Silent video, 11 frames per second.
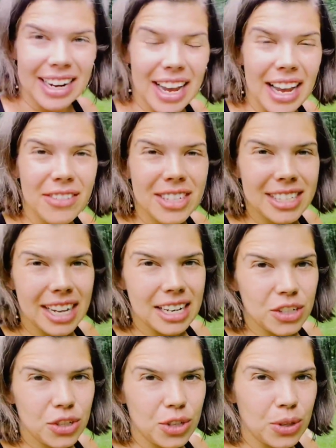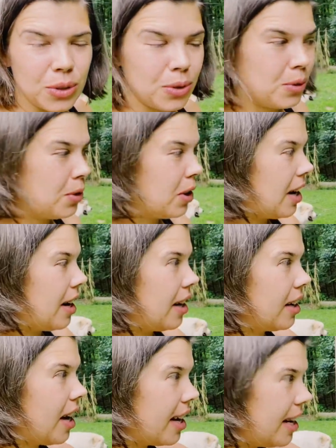I've decided to uh,
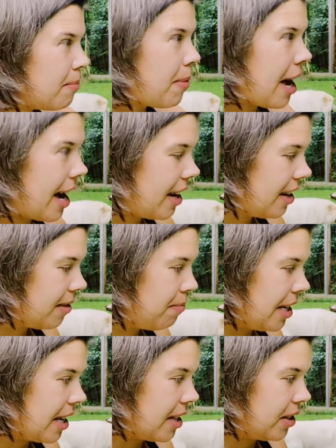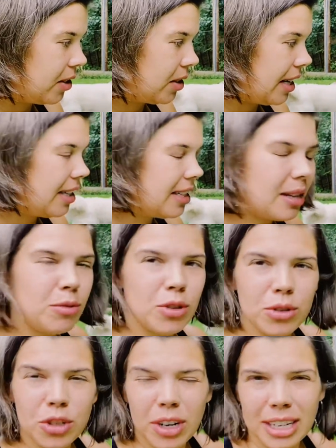cut it back because anytime
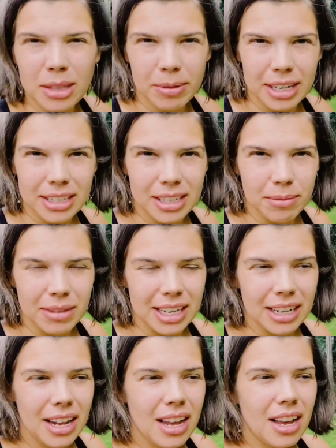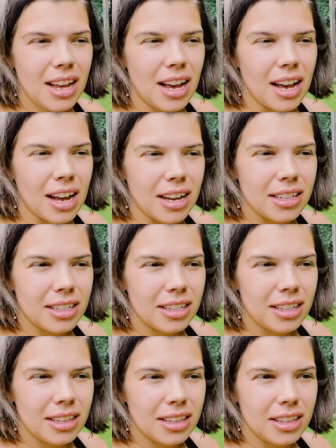you transplant something, uh,
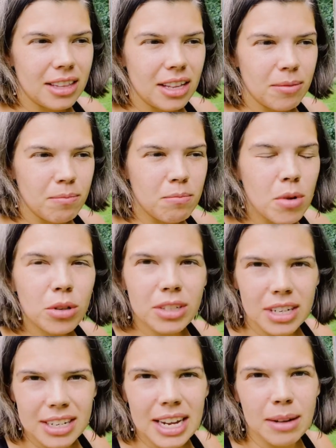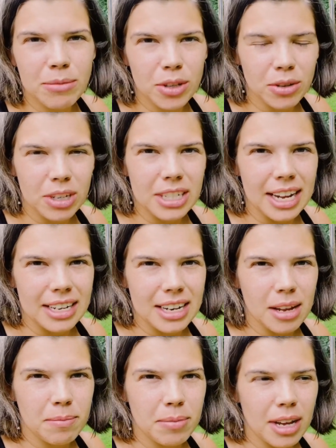most of the time you're going to end
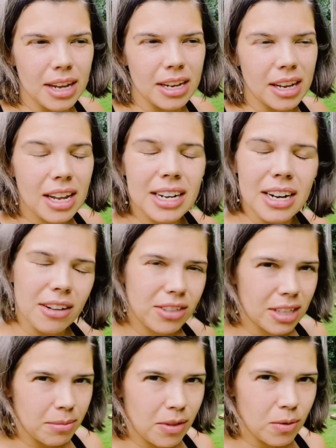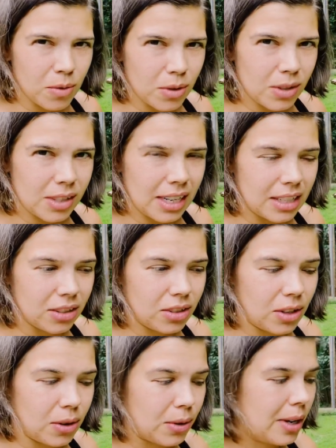up uh, cutting off some of the roots. And
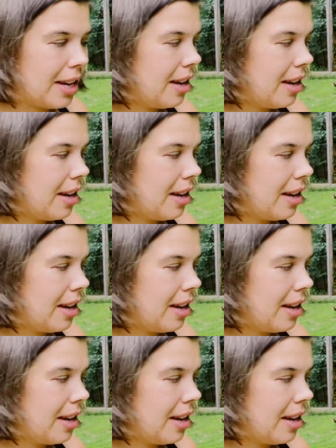so